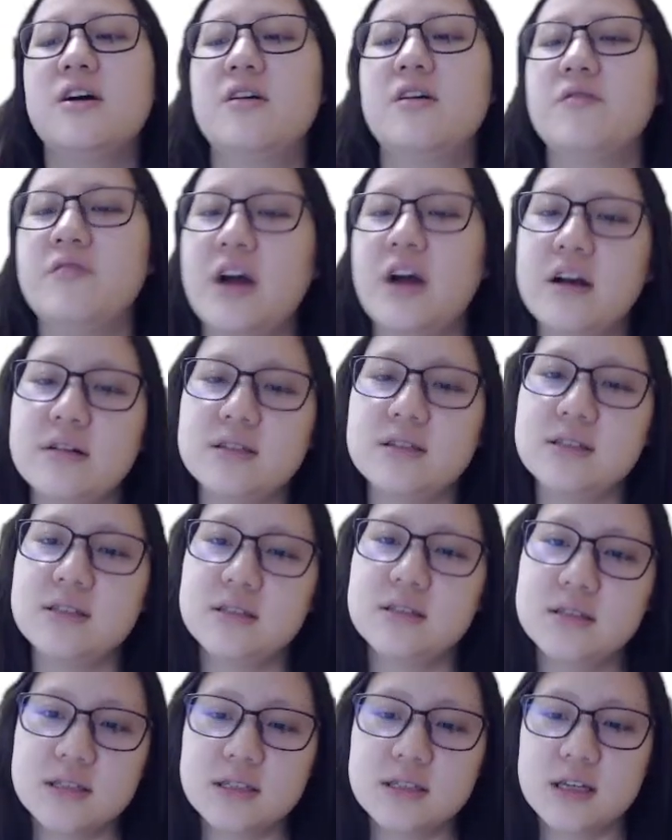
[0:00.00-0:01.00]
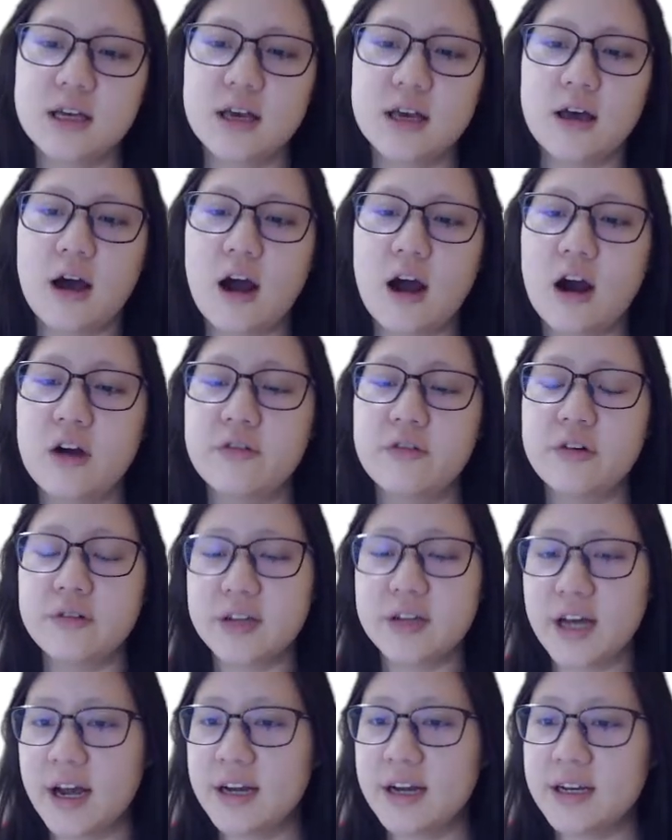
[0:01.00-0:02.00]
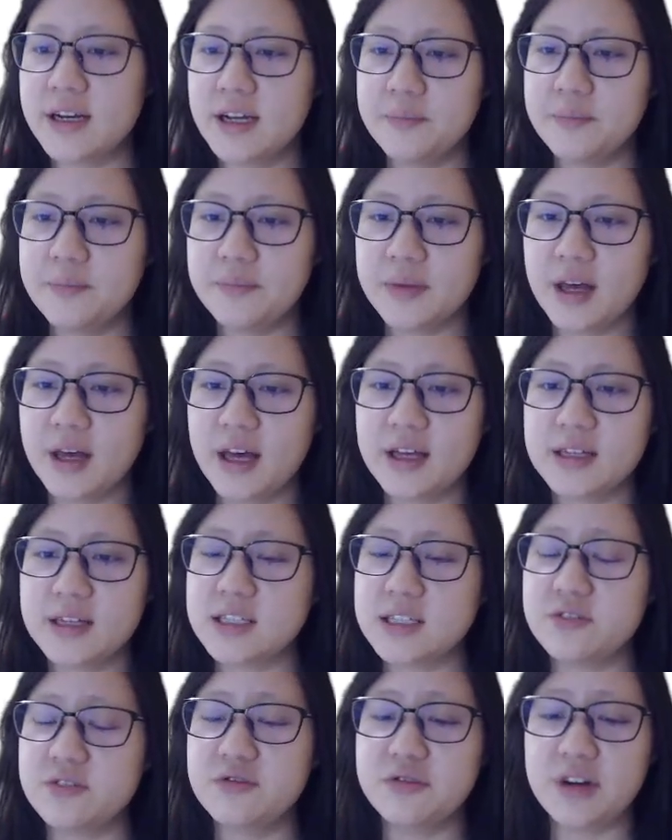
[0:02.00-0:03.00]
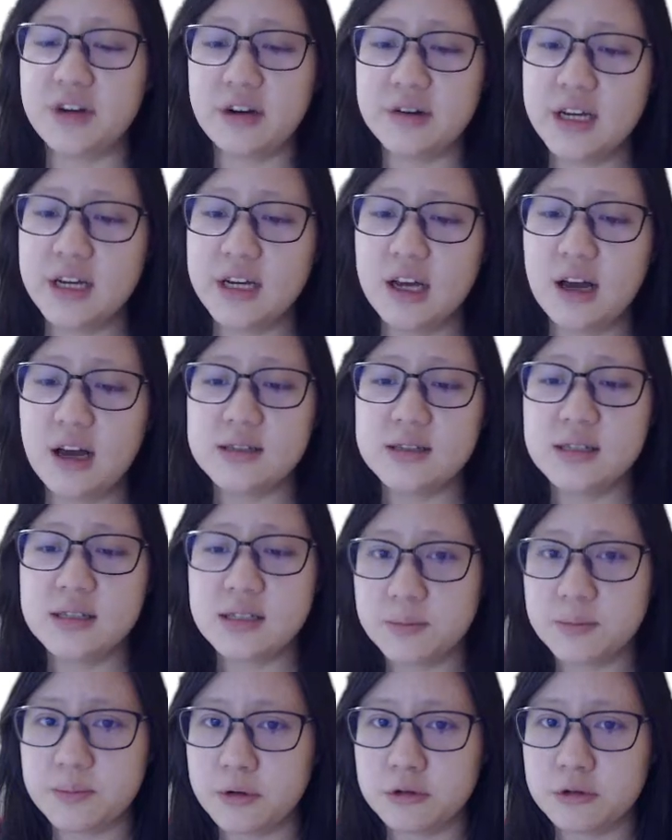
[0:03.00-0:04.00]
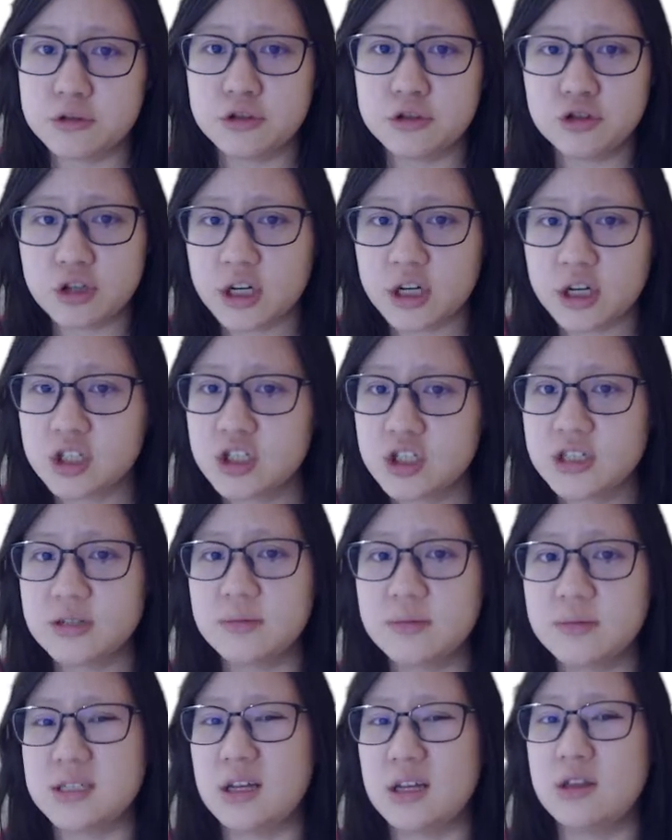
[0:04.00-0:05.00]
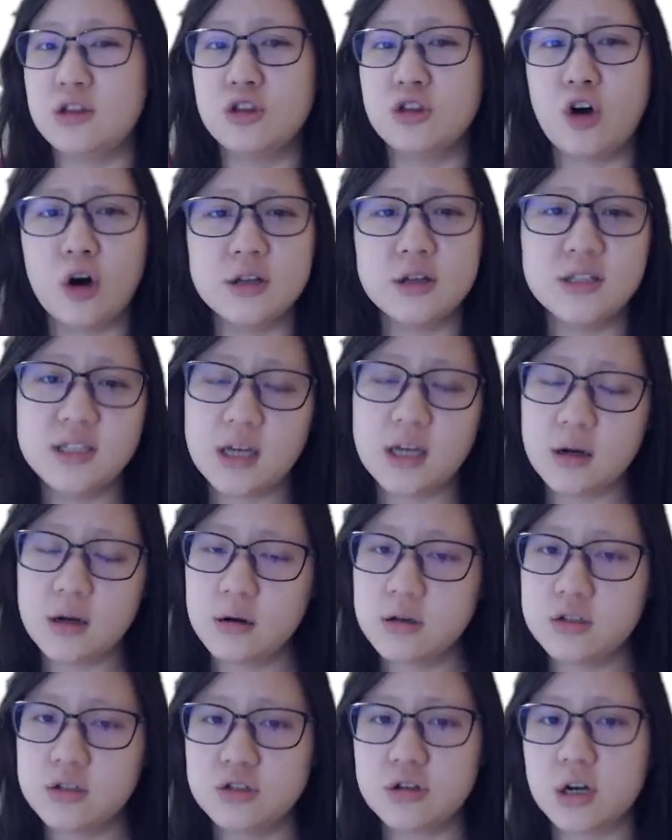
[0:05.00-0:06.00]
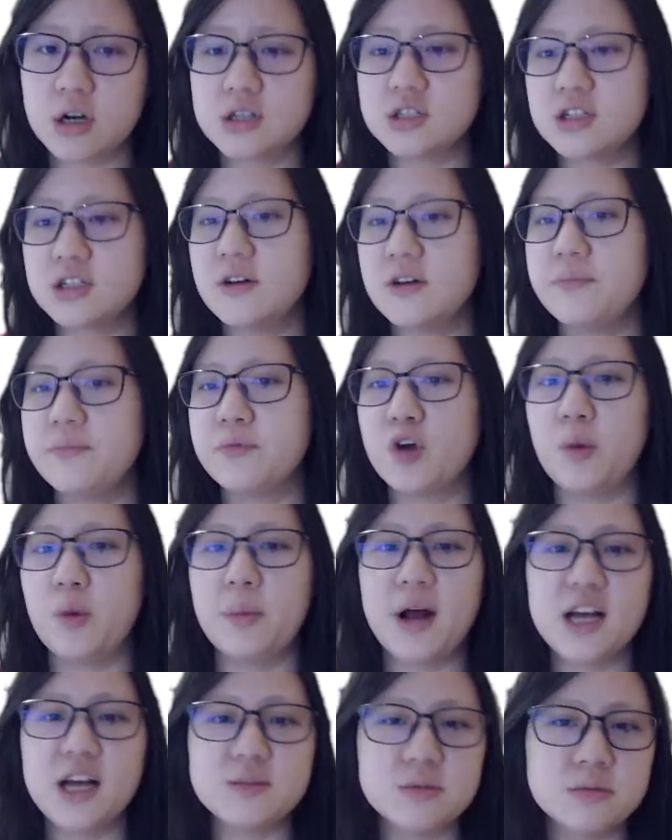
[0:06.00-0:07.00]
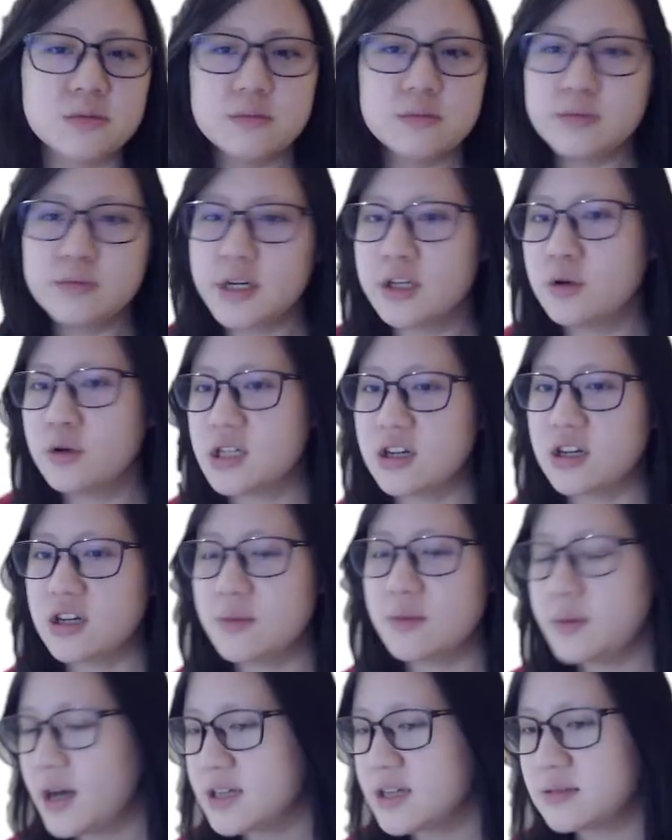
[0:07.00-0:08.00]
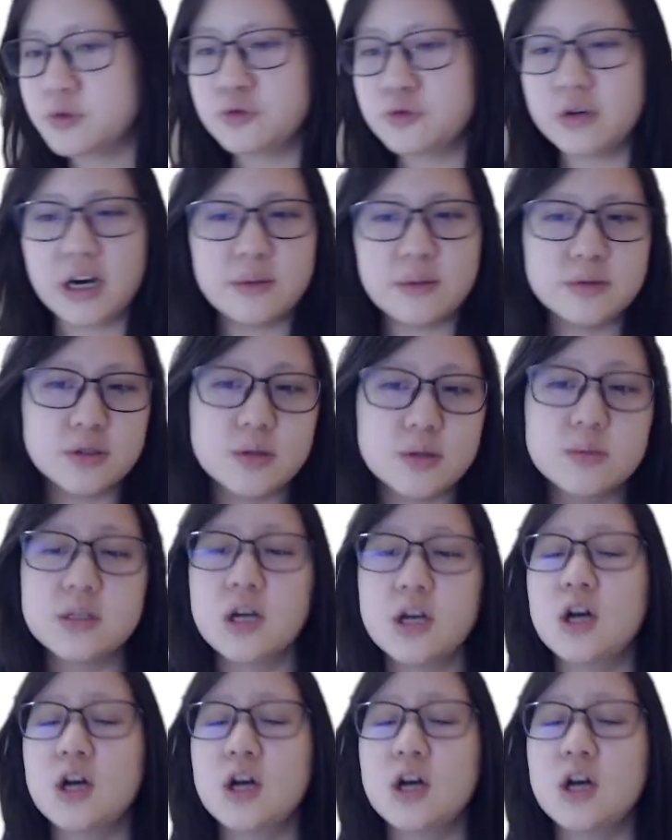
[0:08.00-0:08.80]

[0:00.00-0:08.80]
Viruses are very tiny and it's a very simple structure. It's a non-cellular structure, no plasma membrane, no cytoplasm, no ribosomes,